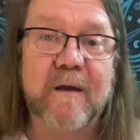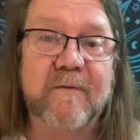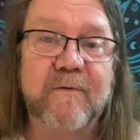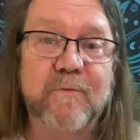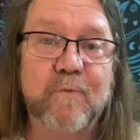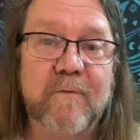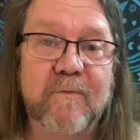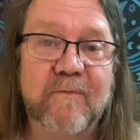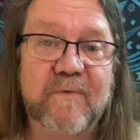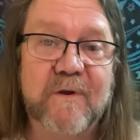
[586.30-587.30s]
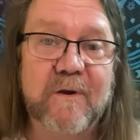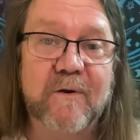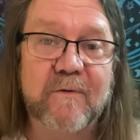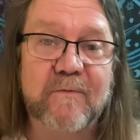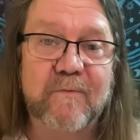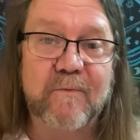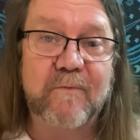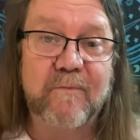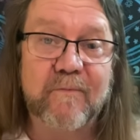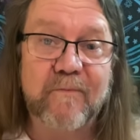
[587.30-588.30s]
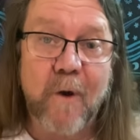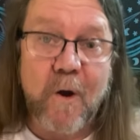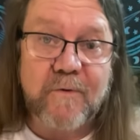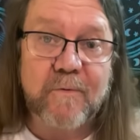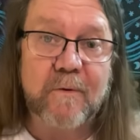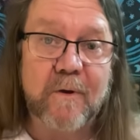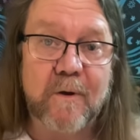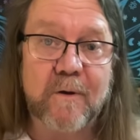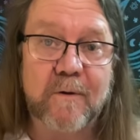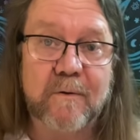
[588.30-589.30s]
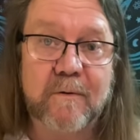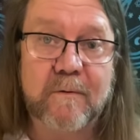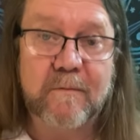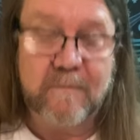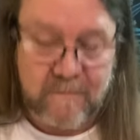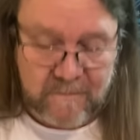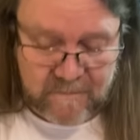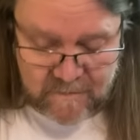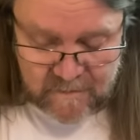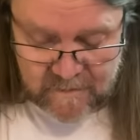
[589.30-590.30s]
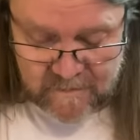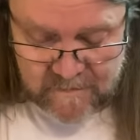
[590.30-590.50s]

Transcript: at this river of tears for far too long. Huh.